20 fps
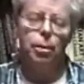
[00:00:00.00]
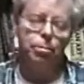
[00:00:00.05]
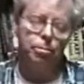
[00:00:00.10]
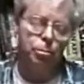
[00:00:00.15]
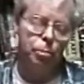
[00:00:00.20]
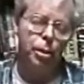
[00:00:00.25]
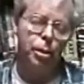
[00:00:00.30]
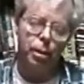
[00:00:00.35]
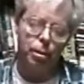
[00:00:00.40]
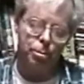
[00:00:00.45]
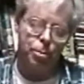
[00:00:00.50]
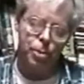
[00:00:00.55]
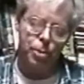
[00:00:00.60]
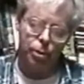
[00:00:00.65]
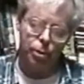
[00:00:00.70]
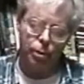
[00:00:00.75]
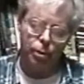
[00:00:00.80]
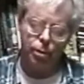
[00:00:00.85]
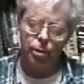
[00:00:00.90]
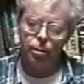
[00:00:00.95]
Pretty
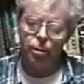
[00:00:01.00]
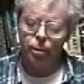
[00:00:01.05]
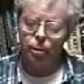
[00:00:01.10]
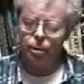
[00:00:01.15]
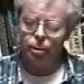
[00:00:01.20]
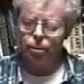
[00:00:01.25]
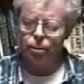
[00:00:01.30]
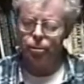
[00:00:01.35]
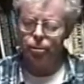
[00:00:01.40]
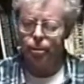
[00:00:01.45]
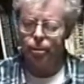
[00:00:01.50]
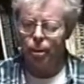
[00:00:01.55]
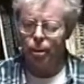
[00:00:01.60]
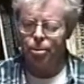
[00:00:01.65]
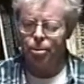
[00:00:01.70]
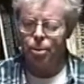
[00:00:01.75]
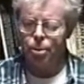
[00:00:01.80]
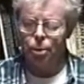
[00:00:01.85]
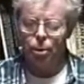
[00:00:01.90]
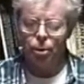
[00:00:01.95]
absurd.
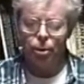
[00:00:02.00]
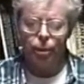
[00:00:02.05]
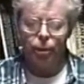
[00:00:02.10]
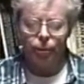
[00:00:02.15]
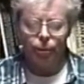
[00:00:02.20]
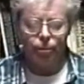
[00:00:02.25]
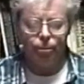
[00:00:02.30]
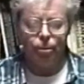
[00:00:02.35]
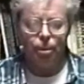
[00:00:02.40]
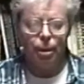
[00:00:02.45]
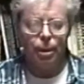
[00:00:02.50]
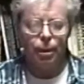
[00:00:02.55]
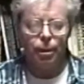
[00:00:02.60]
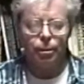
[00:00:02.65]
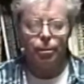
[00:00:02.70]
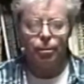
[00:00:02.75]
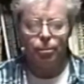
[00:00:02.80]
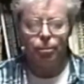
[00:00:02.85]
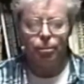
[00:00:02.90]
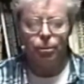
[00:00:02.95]
Absurd by
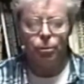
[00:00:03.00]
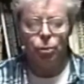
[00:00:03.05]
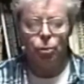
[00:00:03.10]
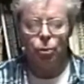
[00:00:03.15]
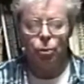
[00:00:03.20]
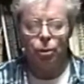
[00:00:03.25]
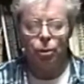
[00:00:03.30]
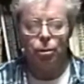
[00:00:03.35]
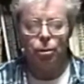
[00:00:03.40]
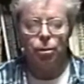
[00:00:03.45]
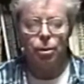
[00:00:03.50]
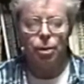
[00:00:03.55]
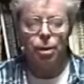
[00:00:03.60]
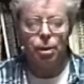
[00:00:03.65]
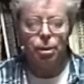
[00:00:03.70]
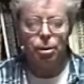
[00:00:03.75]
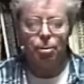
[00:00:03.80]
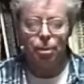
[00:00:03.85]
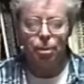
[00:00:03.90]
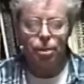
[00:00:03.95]
New
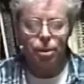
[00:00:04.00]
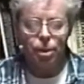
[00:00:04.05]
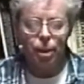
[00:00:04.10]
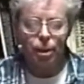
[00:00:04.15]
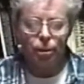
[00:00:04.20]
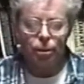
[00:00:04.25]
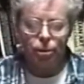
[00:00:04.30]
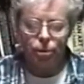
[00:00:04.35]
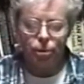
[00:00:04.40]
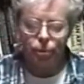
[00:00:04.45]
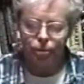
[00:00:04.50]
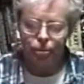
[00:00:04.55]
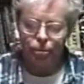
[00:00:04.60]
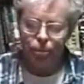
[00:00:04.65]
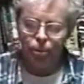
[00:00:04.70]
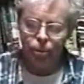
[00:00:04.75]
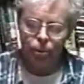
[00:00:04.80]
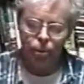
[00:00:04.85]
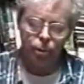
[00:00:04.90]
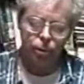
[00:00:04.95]
Testament standards of
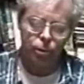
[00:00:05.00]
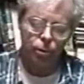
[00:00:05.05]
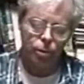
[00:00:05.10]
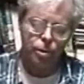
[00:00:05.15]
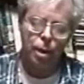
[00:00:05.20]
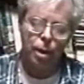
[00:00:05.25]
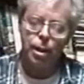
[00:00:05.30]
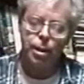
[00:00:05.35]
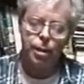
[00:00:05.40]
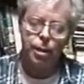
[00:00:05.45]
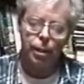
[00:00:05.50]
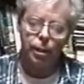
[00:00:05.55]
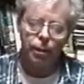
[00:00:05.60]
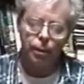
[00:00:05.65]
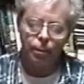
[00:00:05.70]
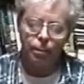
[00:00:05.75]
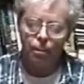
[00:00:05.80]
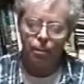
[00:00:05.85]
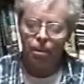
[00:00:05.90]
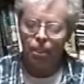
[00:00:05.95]
miracles, I think.
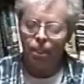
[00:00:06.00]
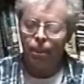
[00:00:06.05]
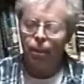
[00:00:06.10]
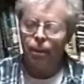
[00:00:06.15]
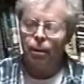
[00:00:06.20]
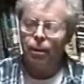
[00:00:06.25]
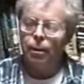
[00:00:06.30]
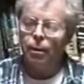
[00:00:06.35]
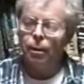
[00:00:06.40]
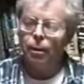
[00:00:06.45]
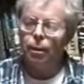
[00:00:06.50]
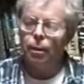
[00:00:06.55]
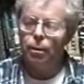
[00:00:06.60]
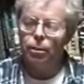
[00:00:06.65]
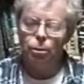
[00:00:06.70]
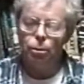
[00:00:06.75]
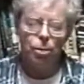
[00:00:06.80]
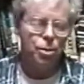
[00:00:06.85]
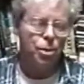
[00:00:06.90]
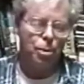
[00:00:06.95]

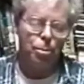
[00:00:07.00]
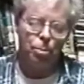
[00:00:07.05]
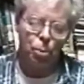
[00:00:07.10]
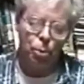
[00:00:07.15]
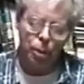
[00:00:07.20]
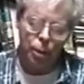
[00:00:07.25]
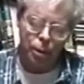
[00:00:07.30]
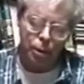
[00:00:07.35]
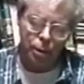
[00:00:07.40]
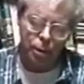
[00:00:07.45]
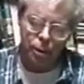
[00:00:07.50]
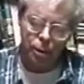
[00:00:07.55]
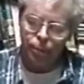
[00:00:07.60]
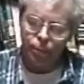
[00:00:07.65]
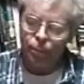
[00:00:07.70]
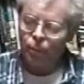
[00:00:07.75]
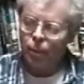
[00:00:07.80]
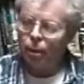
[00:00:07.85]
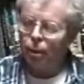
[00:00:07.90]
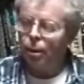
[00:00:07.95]
What's the point?
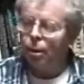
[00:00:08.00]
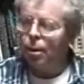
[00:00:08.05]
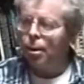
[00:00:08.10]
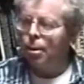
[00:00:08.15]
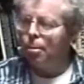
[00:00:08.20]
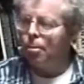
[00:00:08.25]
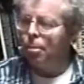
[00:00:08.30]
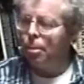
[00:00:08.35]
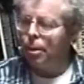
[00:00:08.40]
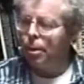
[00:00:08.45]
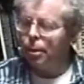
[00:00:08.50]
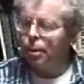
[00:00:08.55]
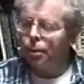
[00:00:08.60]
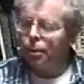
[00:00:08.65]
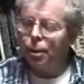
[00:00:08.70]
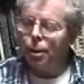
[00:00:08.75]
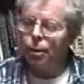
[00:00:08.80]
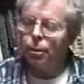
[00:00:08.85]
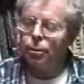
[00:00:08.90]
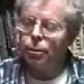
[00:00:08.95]
But
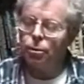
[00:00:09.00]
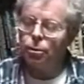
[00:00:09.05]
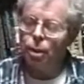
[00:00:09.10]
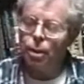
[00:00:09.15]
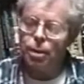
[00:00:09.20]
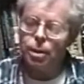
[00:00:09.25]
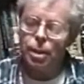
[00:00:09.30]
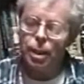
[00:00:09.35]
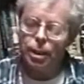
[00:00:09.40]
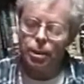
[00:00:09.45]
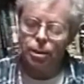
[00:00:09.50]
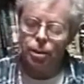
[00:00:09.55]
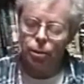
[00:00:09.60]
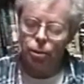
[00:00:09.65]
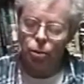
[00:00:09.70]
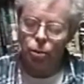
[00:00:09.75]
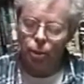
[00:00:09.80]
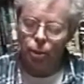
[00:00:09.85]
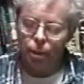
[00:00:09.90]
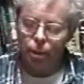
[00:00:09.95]
then Christ takes the
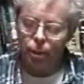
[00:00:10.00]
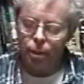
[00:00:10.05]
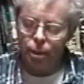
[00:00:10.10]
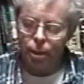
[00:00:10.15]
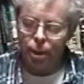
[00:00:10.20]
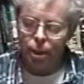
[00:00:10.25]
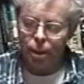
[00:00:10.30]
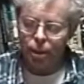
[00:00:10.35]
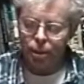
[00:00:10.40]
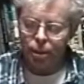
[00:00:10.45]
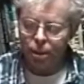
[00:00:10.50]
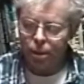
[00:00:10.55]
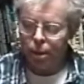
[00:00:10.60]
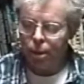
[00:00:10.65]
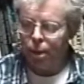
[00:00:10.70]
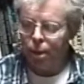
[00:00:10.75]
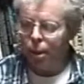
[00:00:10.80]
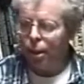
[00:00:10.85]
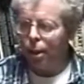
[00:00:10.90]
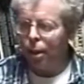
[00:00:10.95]
coin and says,
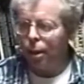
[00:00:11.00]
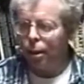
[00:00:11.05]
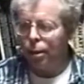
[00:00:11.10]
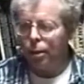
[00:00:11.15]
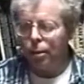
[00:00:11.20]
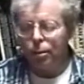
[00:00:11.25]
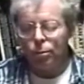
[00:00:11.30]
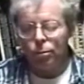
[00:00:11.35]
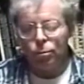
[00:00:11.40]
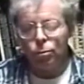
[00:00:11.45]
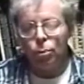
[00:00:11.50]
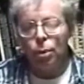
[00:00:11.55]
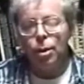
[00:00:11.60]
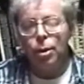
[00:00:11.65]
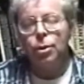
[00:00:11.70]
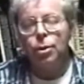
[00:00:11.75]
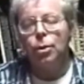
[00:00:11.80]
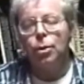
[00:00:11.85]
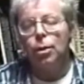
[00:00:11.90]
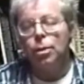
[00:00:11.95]

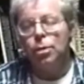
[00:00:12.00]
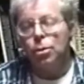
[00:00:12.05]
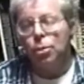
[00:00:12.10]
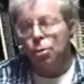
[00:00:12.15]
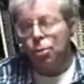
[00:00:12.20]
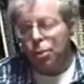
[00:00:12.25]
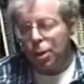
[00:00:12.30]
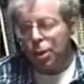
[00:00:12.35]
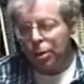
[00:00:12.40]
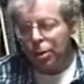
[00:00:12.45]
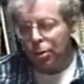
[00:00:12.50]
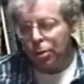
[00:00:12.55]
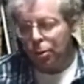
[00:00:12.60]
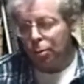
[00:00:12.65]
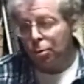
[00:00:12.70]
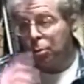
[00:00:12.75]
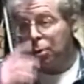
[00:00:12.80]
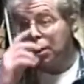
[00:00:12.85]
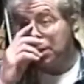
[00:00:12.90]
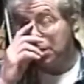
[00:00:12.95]
render unto Caesar
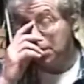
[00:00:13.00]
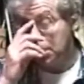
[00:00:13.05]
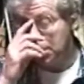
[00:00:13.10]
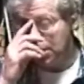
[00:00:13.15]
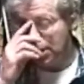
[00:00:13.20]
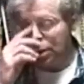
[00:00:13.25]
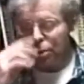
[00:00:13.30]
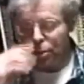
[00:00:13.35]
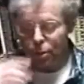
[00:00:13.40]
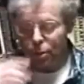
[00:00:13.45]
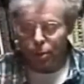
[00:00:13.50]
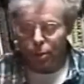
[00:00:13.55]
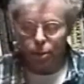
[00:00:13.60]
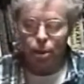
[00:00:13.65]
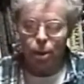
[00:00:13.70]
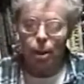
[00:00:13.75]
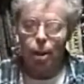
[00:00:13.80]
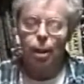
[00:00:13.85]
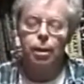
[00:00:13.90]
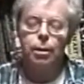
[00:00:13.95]
what is Caesar's,
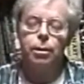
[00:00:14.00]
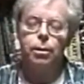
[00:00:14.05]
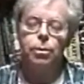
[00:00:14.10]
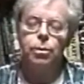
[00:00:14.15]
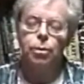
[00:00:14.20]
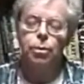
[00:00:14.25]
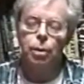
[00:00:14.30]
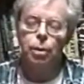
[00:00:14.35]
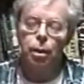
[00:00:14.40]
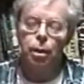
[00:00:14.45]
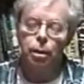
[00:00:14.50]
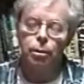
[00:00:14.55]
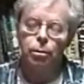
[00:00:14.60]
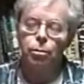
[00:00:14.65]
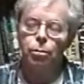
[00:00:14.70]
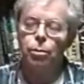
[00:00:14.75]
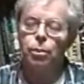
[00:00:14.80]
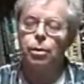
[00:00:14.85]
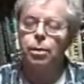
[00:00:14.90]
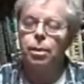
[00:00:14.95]
and unto God
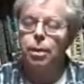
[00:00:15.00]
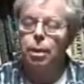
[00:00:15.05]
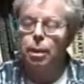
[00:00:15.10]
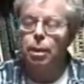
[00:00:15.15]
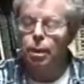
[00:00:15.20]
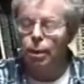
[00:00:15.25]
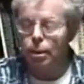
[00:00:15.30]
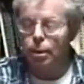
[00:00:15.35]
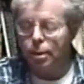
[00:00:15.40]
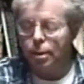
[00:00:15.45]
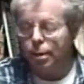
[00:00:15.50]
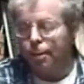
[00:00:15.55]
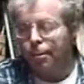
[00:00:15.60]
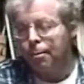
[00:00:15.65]
what is God's.